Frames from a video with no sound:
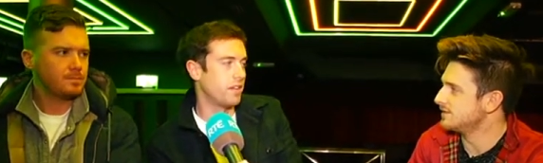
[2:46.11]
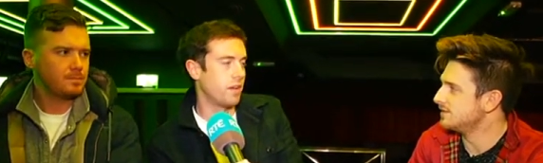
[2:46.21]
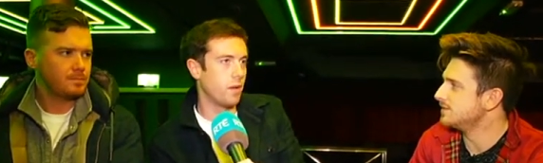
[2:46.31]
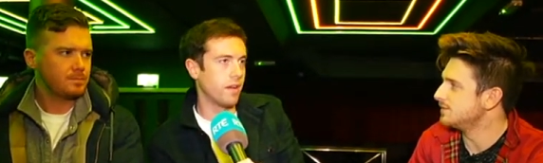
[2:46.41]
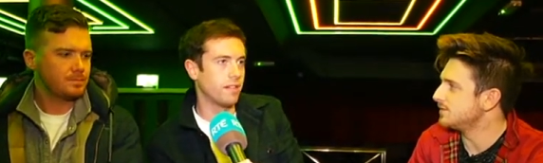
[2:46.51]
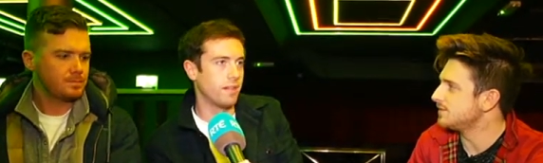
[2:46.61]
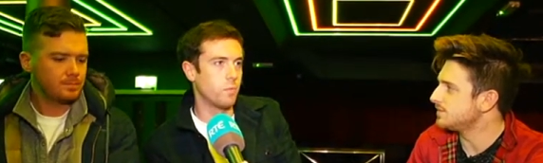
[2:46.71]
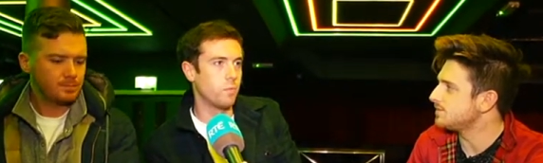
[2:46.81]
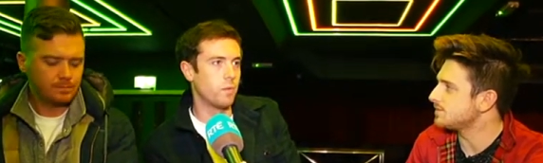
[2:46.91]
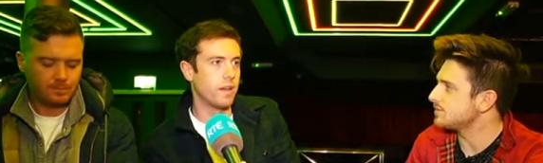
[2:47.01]
Speaker 1: You know, mm. I think
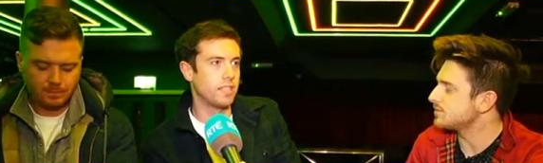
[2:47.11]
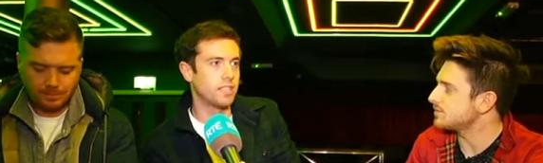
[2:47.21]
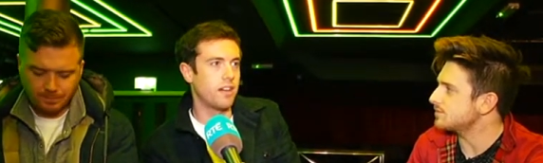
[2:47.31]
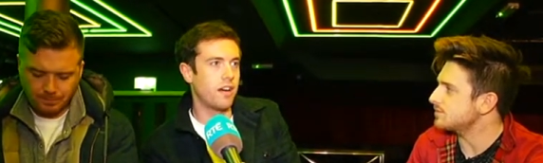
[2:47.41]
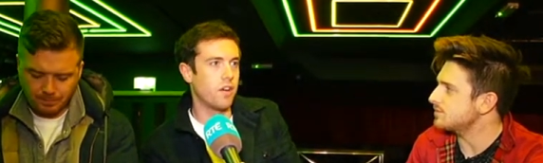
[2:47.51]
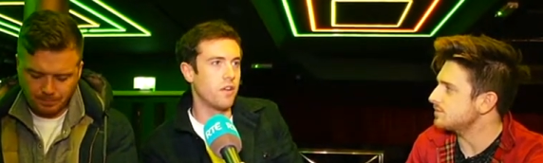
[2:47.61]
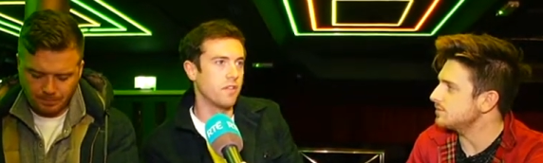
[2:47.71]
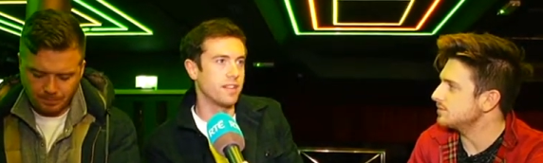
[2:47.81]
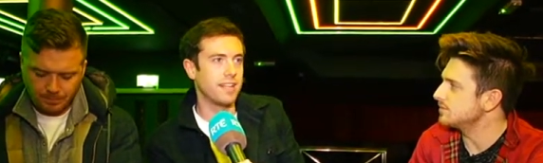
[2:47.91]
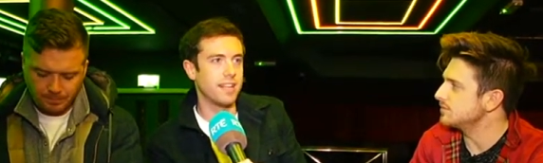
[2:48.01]
when you start
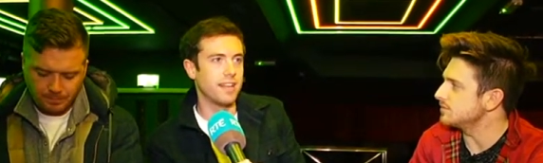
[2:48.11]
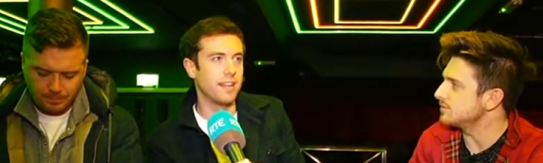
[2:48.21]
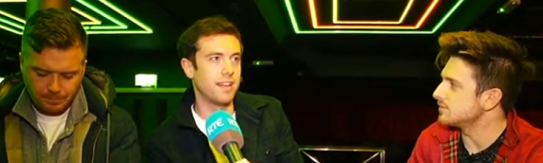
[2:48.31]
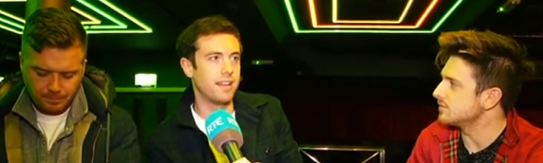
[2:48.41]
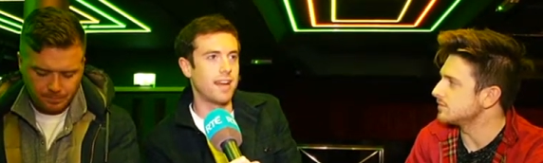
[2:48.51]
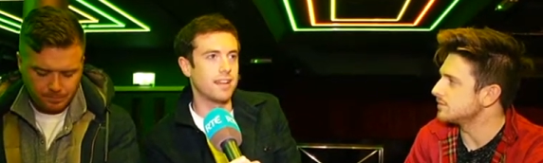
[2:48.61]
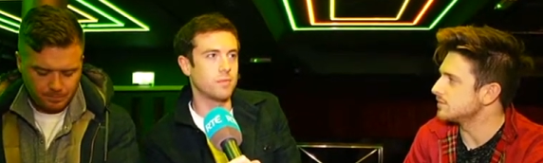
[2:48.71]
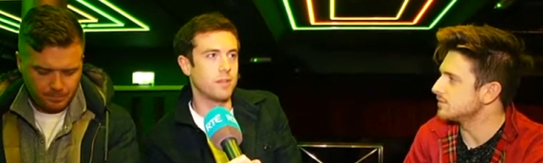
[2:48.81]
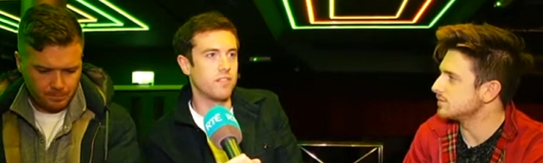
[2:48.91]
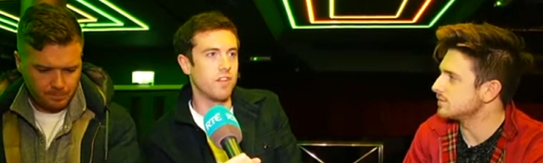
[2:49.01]
overthinking it,
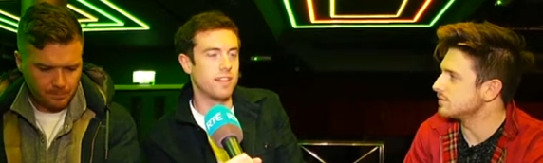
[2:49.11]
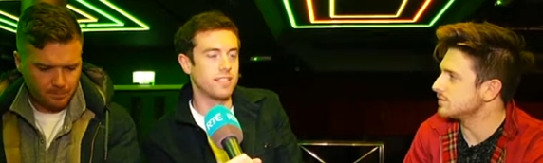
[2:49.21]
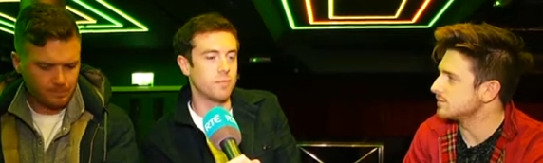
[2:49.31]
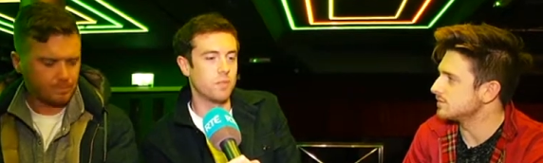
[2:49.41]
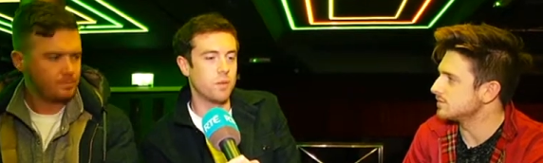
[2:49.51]
that's when you run into